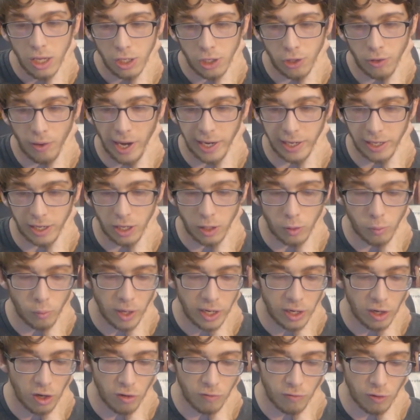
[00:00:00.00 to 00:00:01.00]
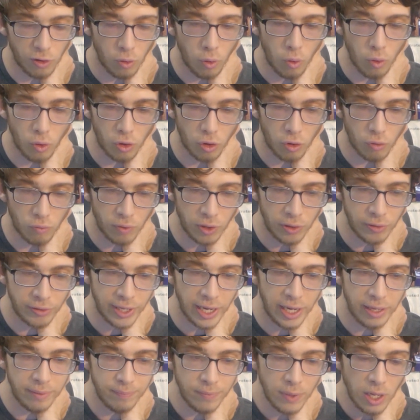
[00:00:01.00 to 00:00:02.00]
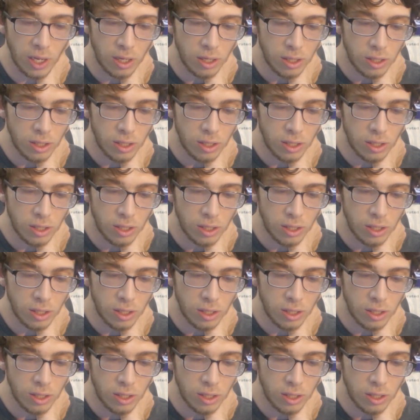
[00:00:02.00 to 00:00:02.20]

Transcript: who had a good win over Holger Rune.